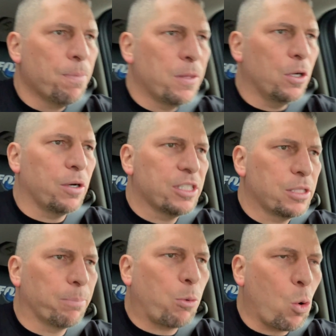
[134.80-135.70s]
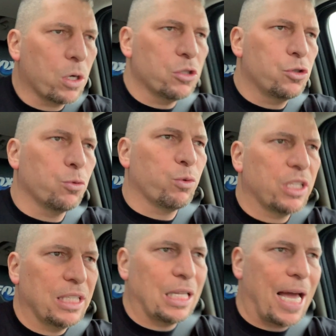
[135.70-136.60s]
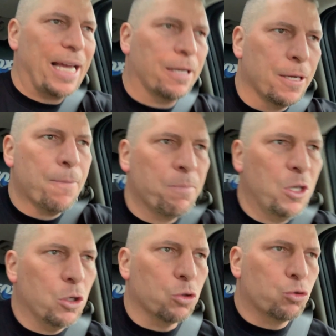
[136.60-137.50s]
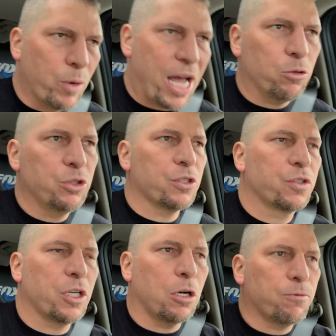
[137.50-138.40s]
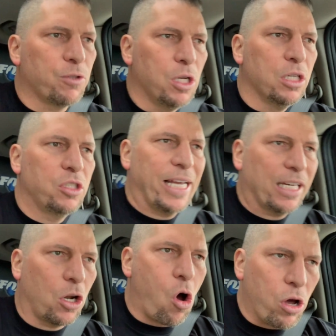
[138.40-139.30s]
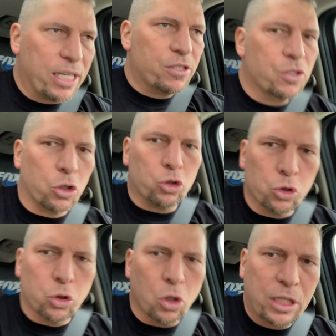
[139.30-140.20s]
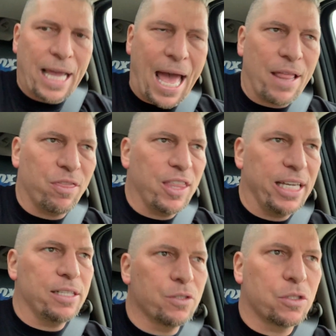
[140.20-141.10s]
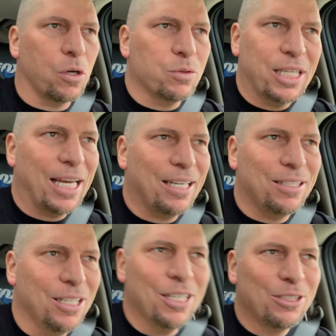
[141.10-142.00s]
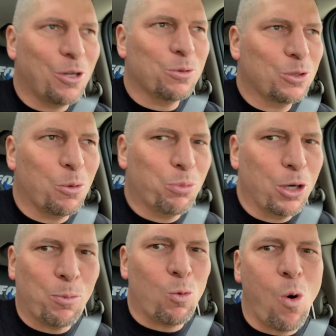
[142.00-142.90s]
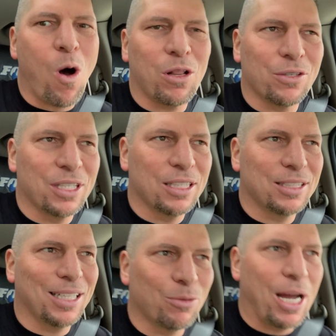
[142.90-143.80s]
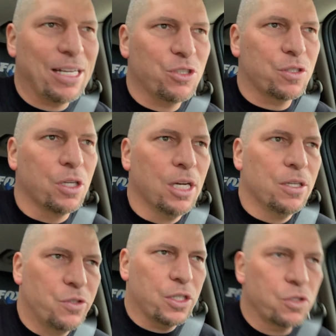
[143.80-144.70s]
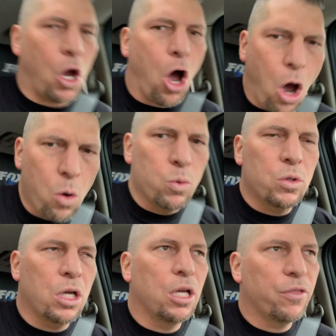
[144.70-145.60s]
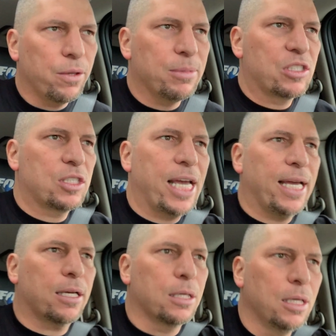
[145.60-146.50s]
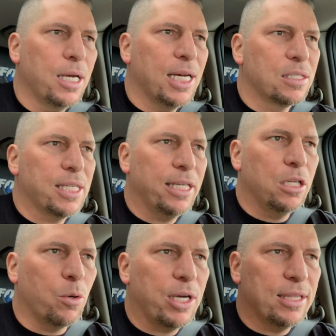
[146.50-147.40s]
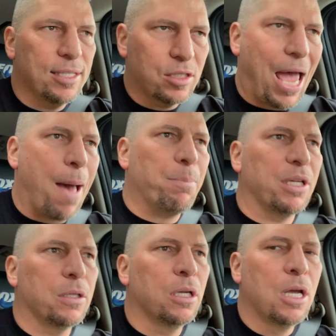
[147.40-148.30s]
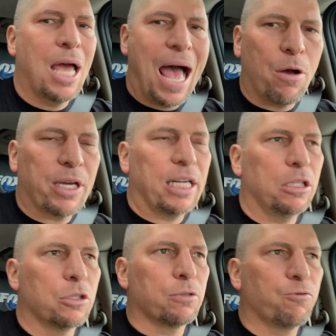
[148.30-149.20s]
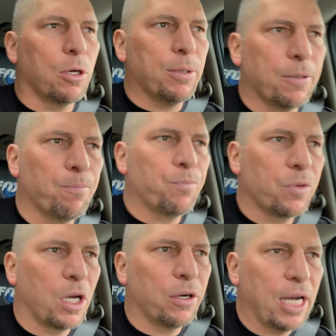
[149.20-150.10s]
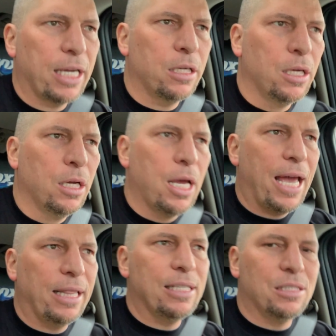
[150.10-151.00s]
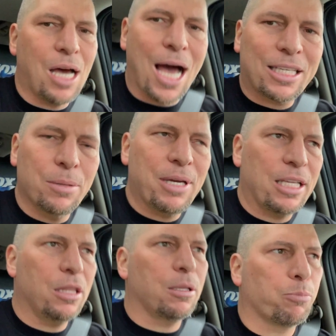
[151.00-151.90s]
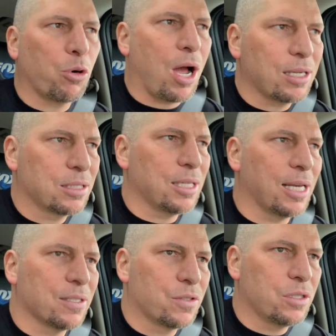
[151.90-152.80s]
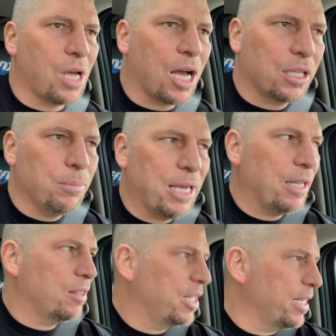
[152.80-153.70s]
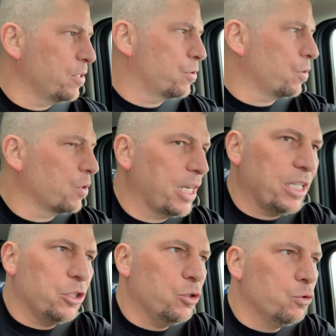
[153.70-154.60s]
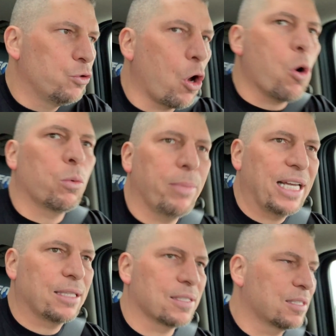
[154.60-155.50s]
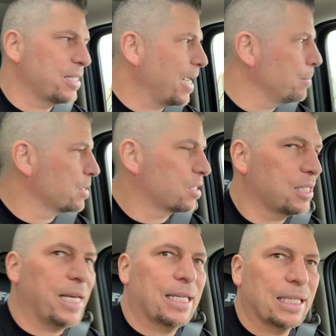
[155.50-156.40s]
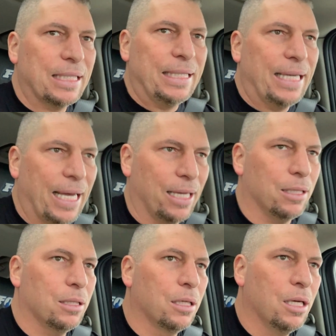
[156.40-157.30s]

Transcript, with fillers: you know, it's important to really like, you know, ground yourself, take an honest look at things. Don't get, don't, don't put up a wall or anything, right? Just, just own the mistake and say, you know what, this happened. How can I learn from it? All right. And then document the process, document things so that you don't make the same mistake again.